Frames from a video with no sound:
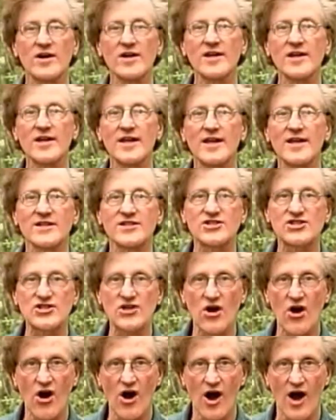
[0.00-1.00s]
to need a
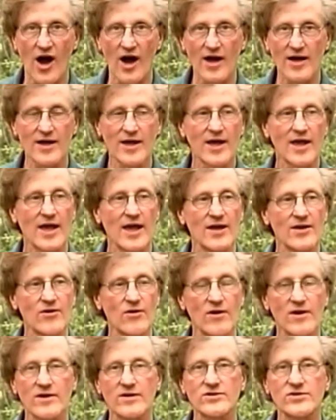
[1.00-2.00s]
saw in
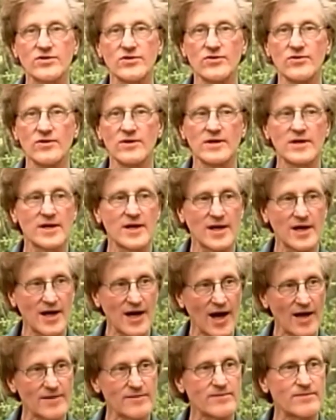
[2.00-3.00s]
order to
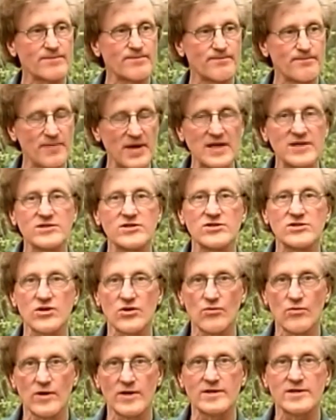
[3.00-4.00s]
cut pieces of
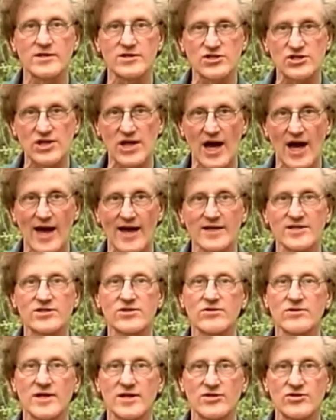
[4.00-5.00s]
wood to size
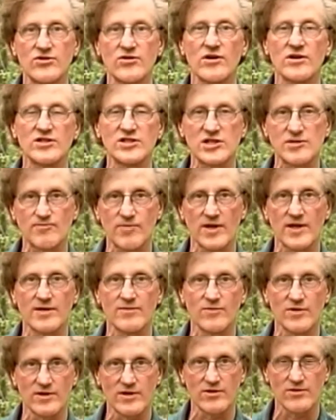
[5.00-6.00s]
so that you can split them
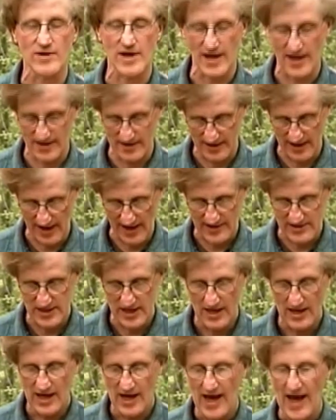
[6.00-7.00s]
with your hand axe.
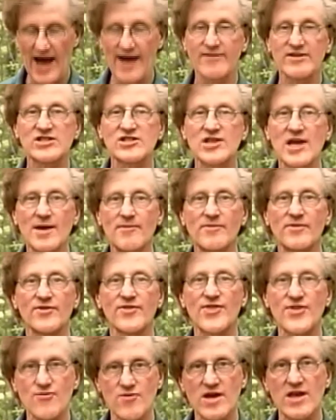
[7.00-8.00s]
I've assembled
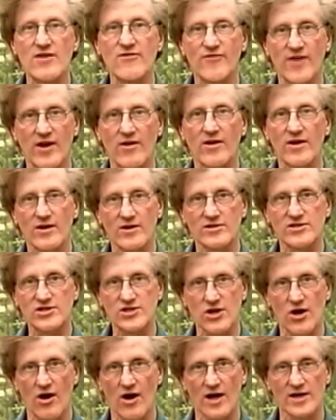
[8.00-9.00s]
3 very good
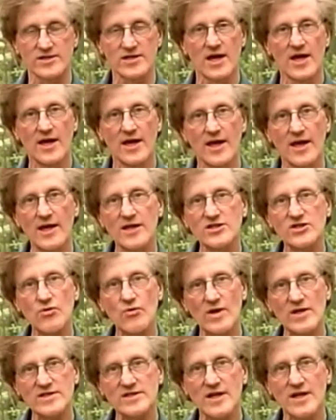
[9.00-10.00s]
saws. Each
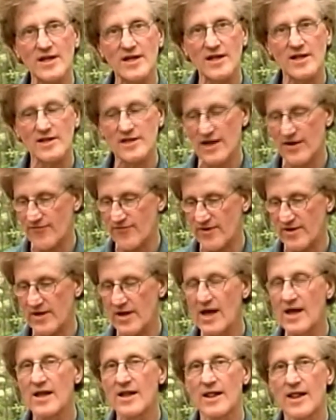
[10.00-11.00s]
one's a little different.
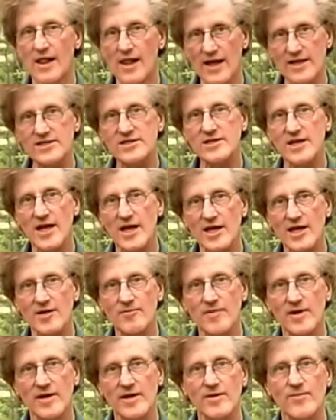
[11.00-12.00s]
Let's take a
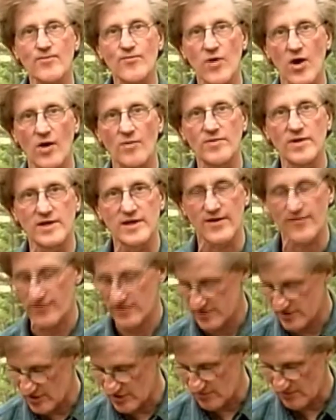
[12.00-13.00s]
minute and probe the
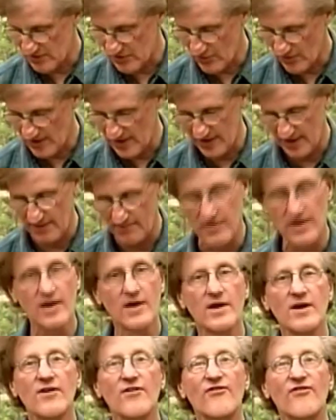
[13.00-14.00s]
differences between them.
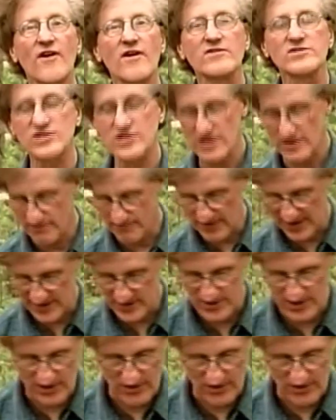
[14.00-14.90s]
First, some basic